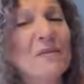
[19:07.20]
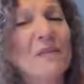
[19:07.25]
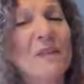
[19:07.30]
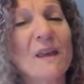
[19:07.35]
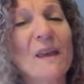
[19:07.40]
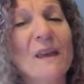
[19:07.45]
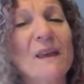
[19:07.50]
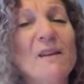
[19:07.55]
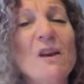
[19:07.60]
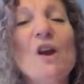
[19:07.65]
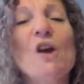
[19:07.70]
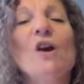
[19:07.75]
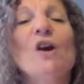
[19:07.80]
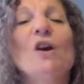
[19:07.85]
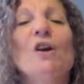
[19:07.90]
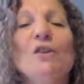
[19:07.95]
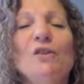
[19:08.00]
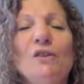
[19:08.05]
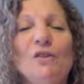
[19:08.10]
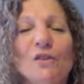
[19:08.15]
then
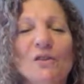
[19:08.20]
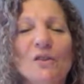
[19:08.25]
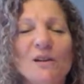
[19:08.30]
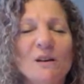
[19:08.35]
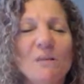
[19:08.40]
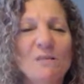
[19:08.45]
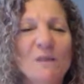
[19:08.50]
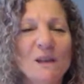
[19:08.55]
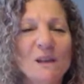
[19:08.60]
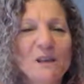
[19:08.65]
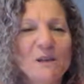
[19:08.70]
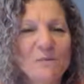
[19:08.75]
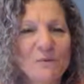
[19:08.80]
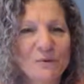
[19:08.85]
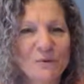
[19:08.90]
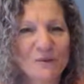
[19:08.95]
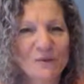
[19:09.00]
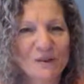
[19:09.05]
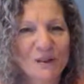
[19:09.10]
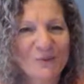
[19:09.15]
you're going to make
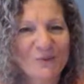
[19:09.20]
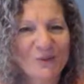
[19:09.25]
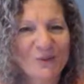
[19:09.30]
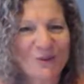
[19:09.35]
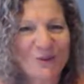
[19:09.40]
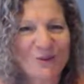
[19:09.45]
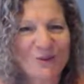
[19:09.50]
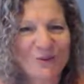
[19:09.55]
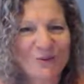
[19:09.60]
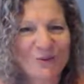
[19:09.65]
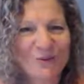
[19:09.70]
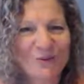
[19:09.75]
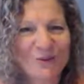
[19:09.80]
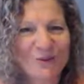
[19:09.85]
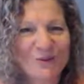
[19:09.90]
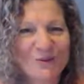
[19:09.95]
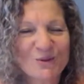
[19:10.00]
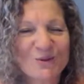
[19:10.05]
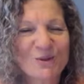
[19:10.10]
music with the universe.